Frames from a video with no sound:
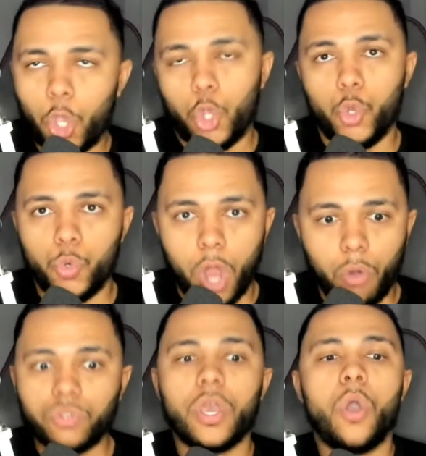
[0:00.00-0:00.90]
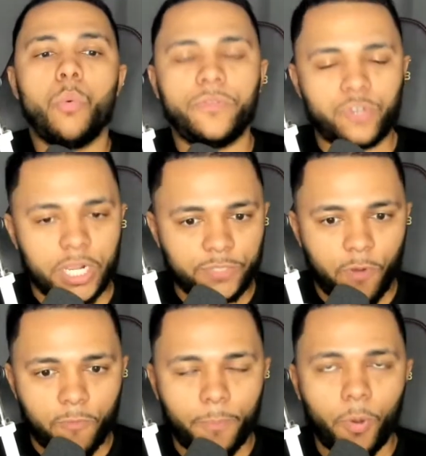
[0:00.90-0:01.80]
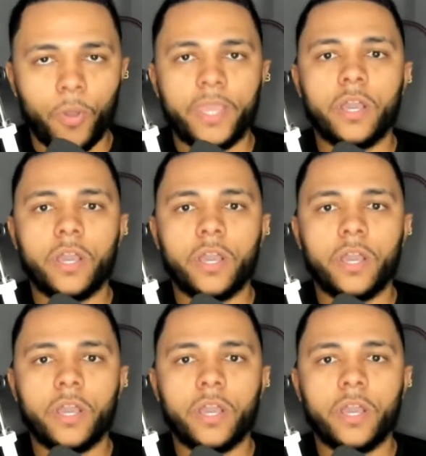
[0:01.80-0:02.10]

Who knows? With transfer reporting,